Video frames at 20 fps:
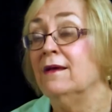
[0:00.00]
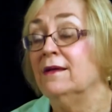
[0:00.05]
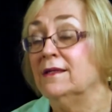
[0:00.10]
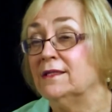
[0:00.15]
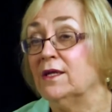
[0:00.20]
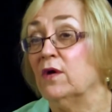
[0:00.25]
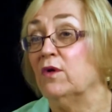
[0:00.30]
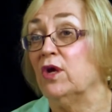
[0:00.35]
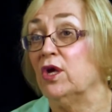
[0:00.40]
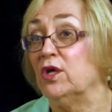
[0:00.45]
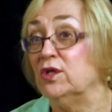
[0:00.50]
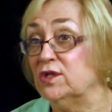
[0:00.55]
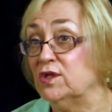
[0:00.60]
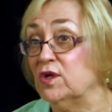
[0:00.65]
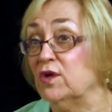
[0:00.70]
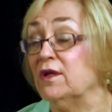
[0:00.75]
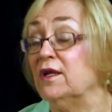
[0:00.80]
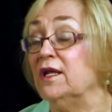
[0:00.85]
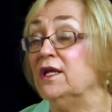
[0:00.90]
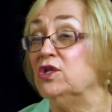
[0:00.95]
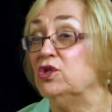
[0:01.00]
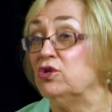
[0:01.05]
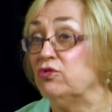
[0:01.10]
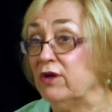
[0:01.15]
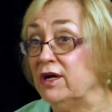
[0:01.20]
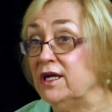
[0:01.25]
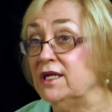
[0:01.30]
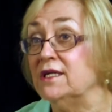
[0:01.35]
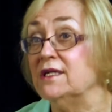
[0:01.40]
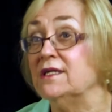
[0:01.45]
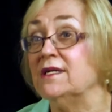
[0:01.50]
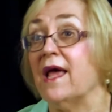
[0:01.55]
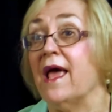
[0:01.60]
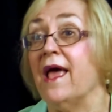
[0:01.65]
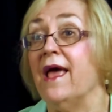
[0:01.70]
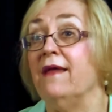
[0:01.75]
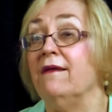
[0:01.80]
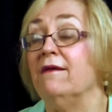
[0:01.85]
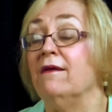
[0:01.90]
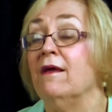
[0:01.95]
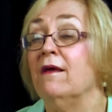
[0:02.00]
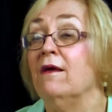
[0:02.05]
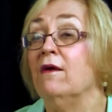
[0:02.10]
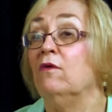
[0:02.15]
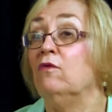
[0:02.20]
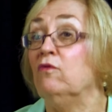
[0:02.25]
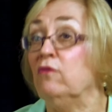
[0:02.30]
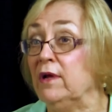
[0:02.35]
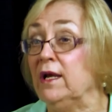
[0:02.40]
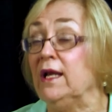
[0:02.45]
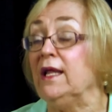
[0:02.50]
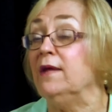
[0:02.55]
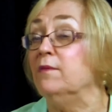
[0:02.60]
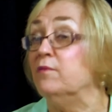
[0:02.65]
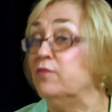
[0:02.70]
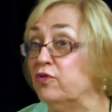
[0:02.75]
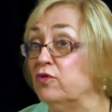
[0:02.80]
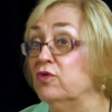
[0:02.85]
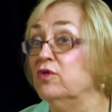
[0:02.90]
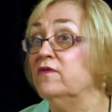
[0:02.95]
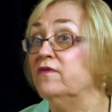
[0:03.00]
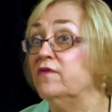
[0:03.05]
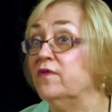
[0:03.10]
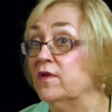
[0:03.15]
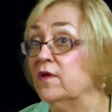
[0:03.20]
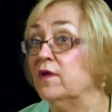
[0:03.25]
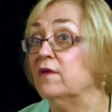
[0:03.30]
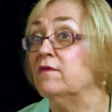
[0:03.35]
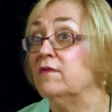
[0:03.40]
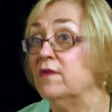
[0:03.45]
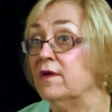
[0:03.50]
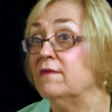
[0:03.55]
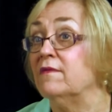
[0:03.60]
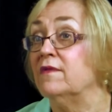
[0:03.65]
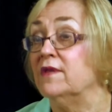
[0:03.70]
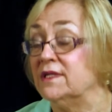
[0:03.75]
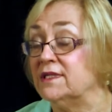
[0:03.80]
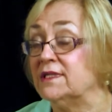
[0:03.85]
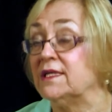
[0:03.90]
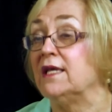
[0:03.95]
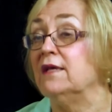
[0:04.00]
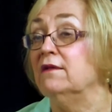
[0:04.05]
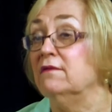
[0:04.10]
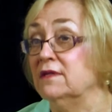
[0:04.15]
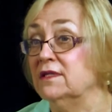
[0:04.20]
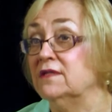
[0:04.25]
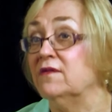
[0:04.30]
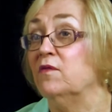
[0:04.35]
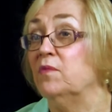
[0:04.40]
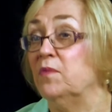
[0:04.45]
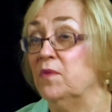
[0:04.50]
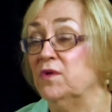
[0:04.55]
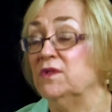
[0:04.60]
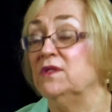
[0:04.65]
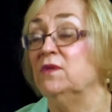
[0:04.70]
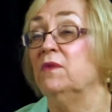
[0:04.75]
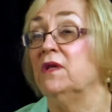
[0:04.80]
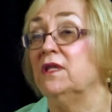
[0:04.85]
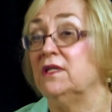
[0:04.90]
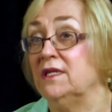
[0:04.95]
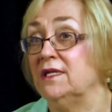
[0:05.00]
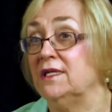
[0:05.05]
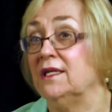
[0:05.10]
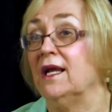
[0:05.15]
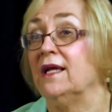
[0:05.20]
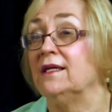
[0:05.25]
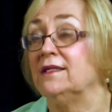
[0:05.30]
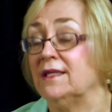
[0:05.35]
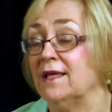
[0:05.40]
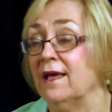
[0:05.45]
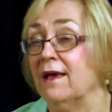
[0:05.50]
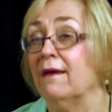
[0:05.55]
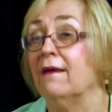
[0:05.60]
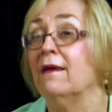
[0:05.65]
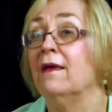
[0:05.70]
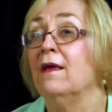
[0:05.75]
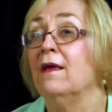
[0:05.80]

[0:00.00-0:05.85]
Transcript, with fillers: So you can certainly treat it and really improve the, the, the, skills of a person with dyslexia,